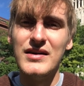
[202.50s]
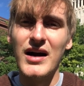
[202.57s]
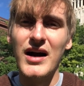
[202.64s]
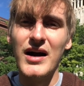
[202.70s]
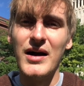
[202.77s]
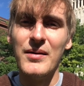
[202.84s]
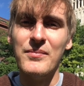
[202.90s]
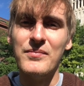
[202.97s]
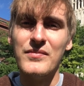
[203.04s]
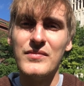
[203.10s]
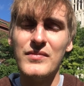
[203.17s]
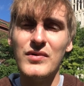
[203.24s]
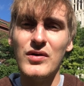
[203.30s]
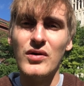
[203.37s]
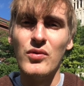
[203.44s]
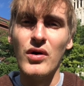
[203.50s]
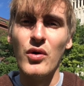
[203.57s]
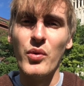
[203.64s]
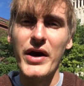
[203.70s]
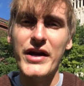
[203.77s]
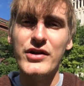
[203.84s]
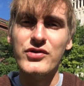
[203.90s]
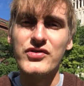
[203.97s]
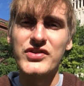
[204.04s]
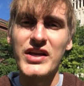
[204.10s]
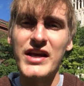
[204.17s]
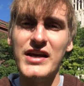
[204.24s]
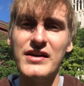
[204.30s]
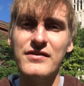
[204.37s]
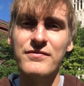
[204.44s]
um, a way to
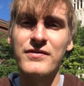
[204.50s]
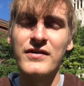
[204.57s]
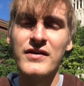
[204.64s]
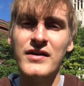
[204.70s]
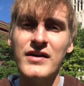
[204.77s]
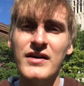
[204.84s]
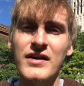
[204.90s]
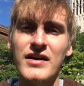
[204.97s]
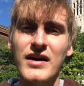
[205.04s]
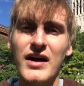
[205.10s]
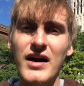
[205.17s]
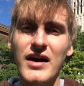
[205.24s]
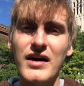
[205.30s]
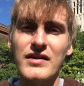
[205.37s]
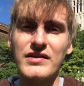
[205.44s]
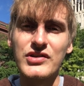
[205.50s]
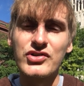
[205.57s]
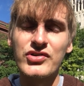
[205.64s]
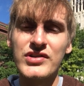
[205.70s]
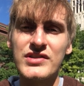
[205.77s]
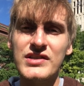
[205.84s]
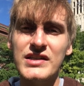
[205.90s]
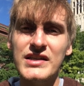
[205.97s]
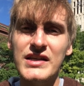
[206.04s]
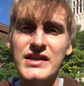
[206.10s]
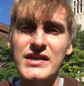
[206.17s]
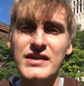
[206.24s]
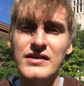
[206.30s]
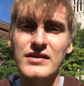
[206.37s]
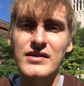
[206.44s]
save
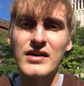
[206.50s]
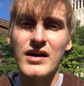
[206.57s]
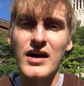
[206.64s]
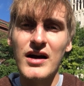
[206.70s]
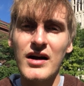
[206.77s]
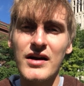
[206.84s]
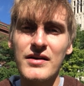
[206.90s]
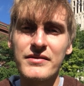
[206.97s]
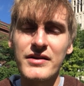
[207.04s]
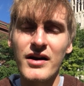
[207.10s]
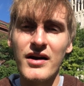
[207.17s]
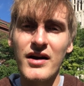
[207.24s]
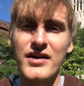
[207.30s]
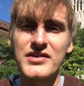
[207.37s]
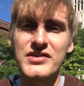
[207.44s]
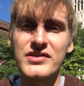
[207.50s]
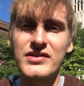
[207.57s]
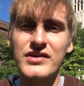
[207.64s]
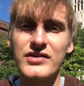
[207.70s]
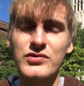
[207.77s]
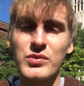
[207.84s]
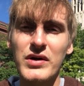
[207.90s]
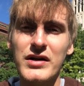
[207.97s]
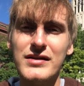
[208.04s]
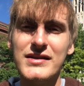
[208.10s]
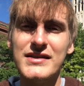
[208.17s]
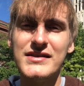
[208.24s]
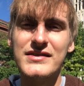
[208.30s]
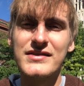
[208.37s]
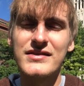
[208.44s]
electricity uh, costs as well
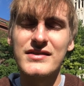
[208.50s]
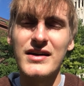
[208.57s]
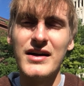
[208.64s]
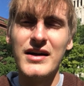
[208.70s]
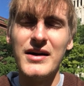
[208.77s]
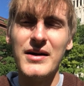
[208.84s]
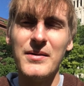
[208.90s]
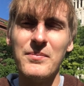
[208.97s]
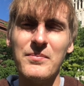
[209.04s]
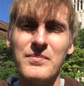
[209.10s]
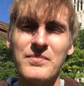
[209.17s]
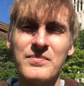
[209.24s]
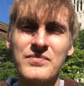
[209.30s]
as um,